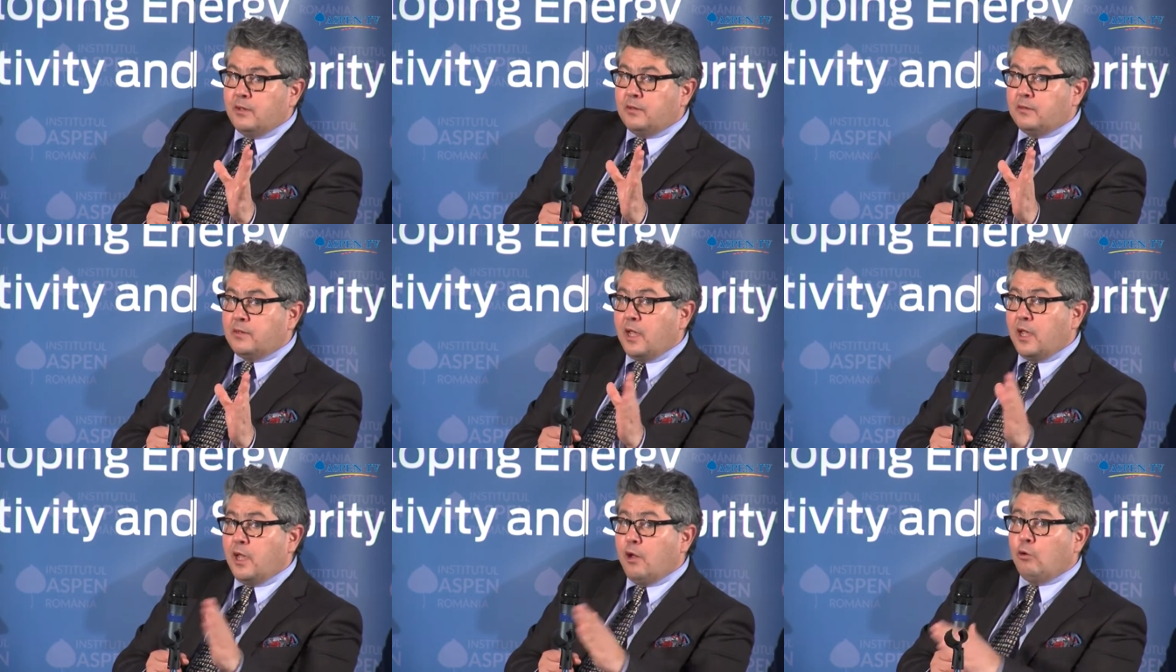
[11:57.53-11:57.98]

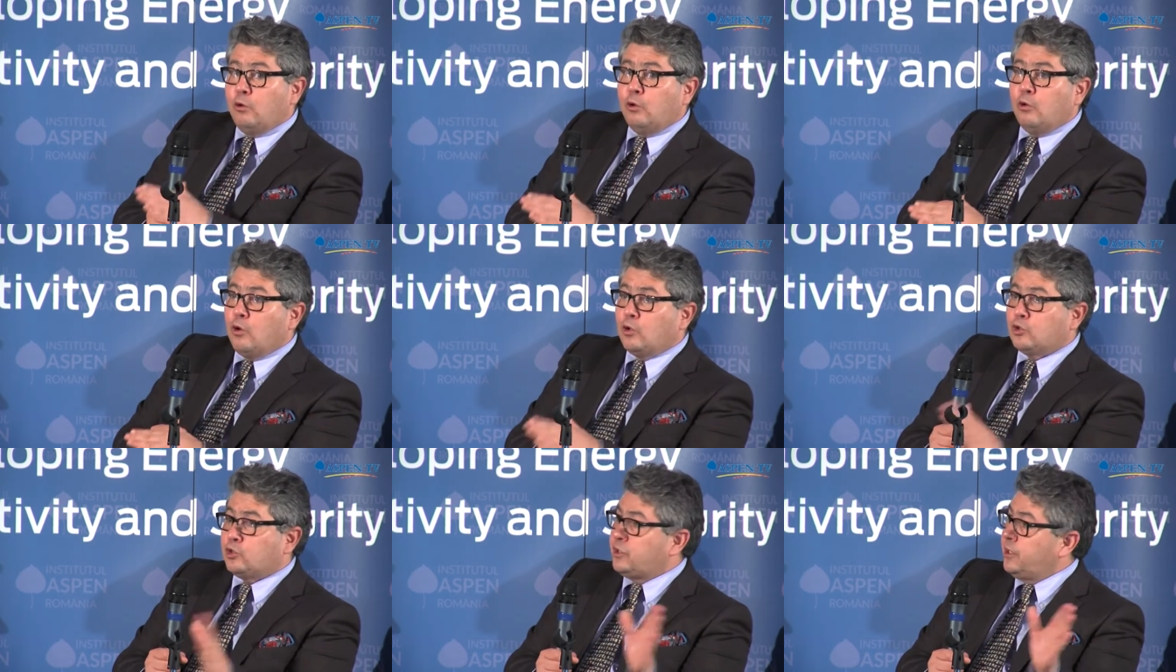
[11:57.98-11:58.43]
They all
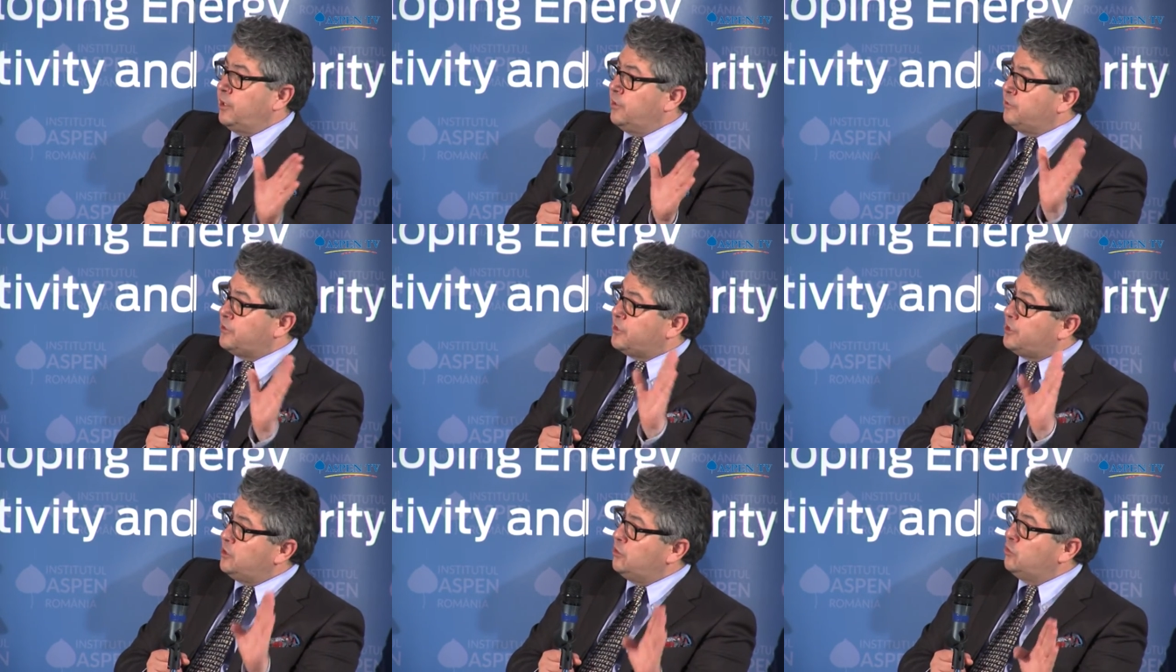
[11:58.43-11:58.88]
lost their
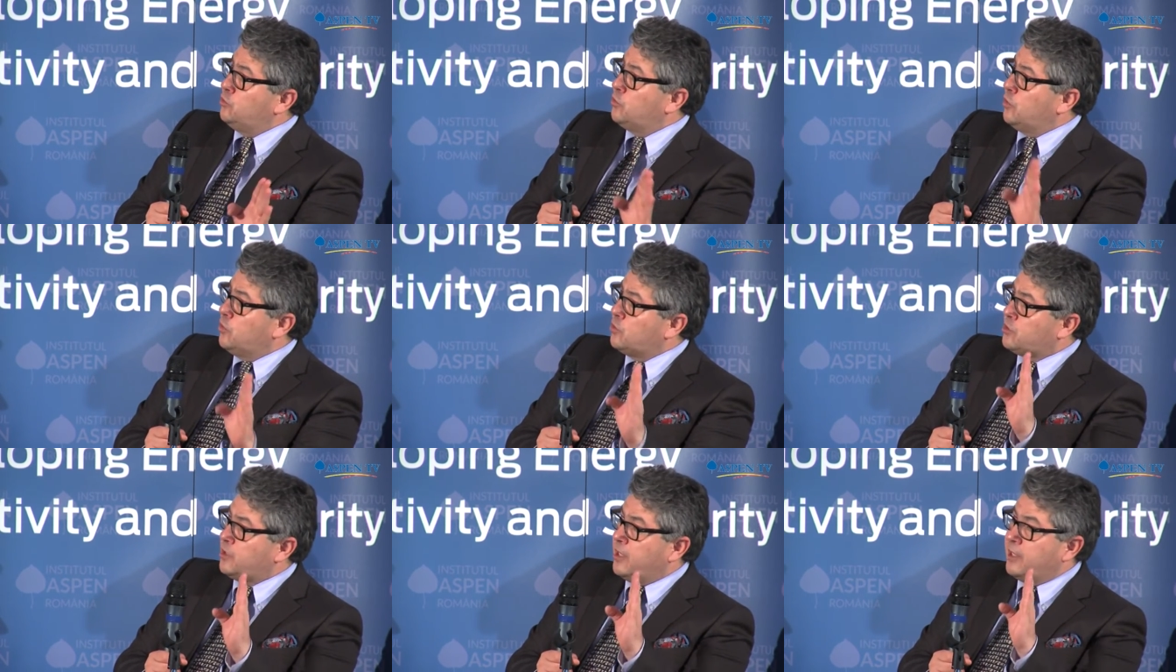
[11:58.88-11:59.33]

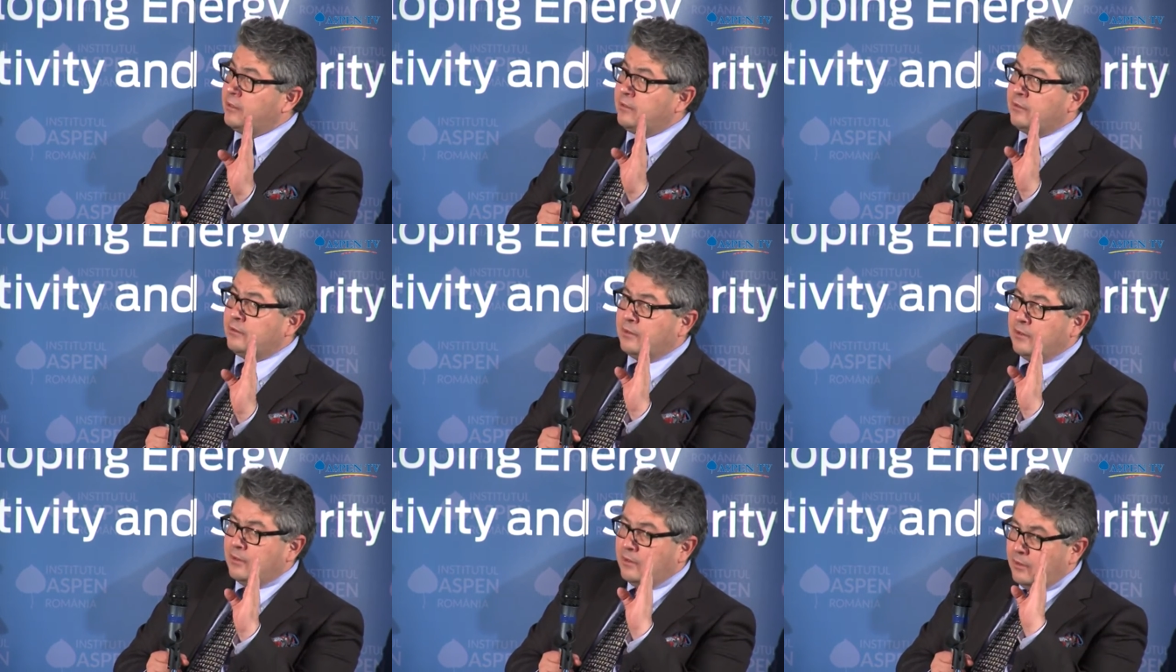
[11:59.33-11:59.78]
CEOs
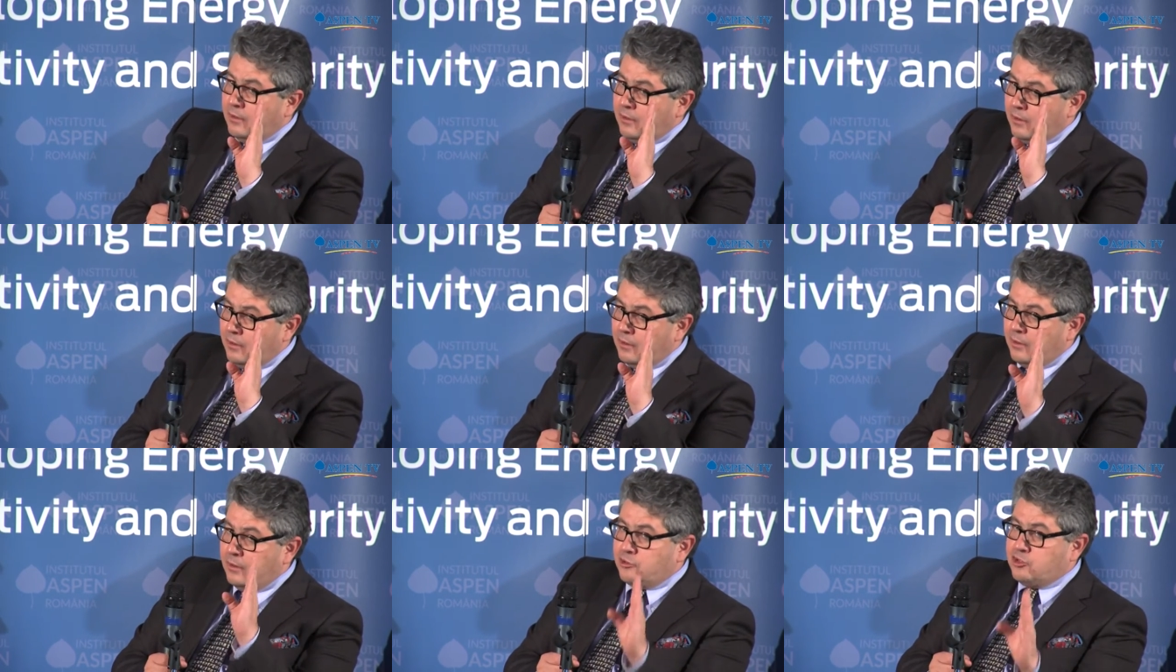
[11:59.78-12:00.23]
and
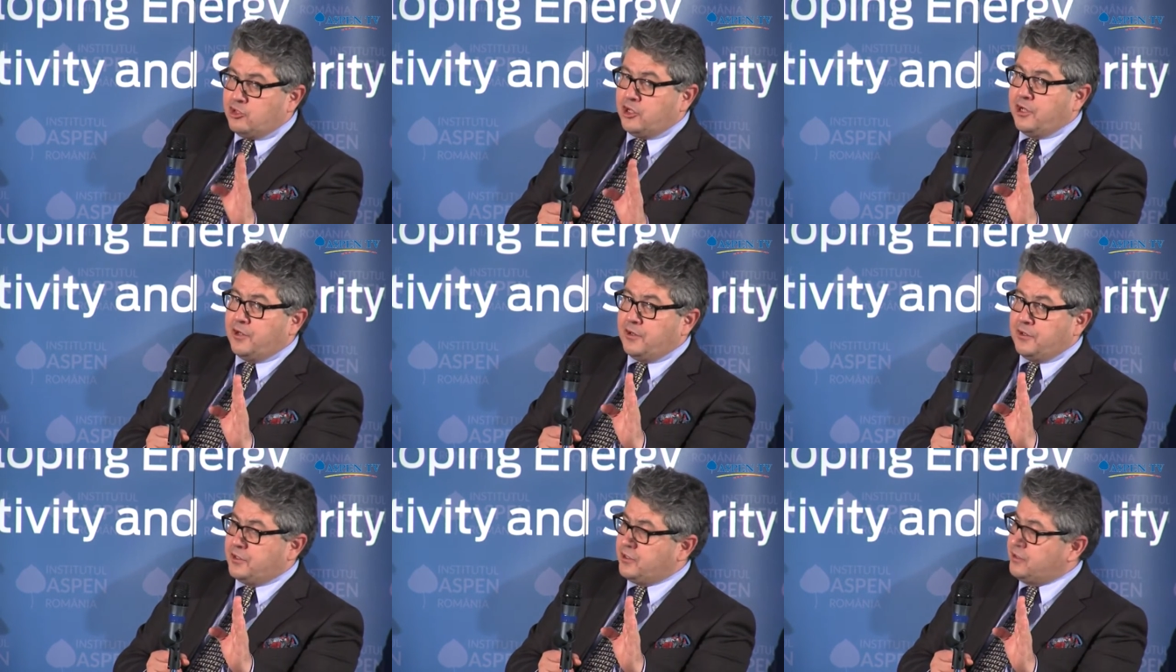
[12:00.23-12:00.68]

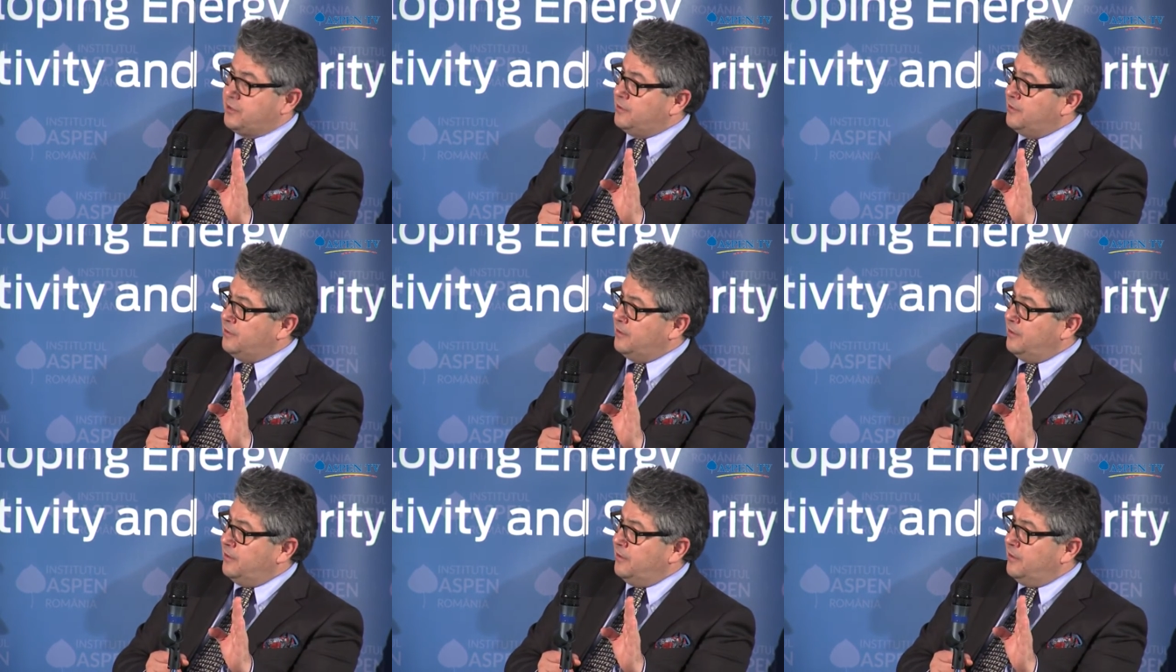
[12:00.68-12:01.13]
chairs.
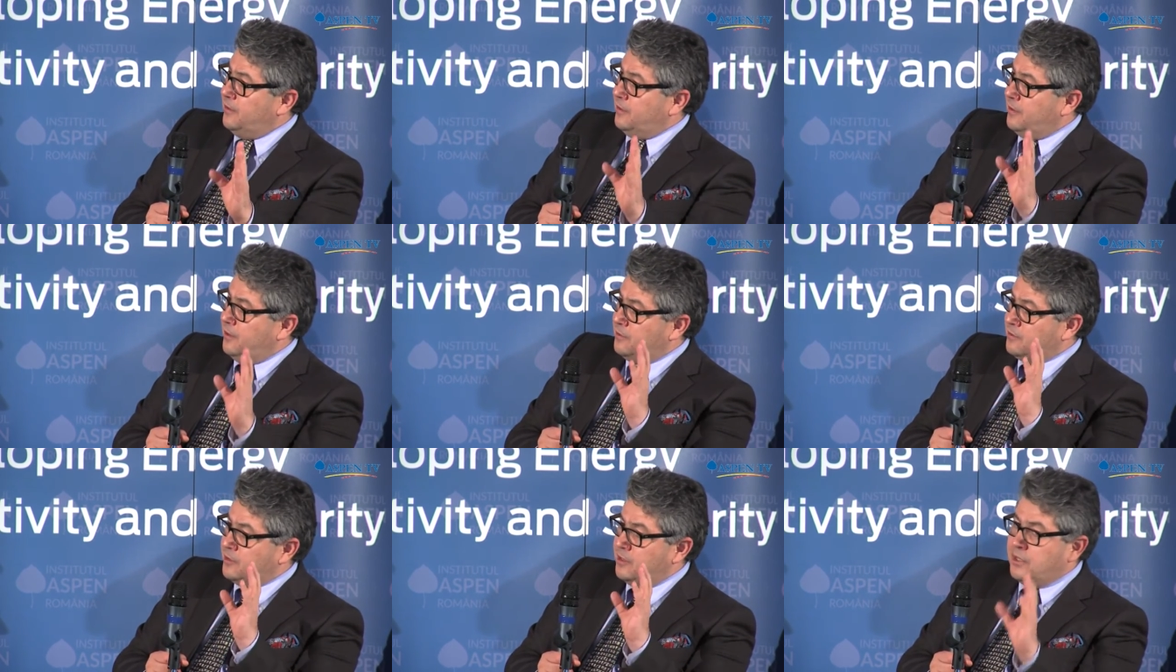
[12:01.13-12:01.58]

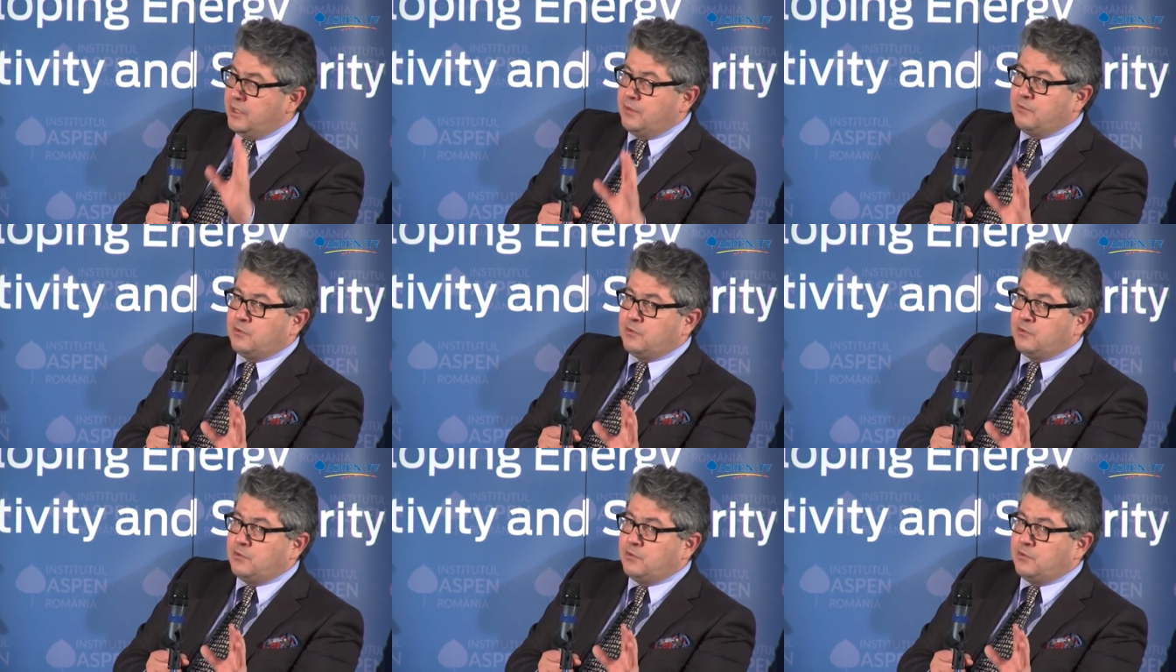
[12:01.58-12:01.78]
There's a new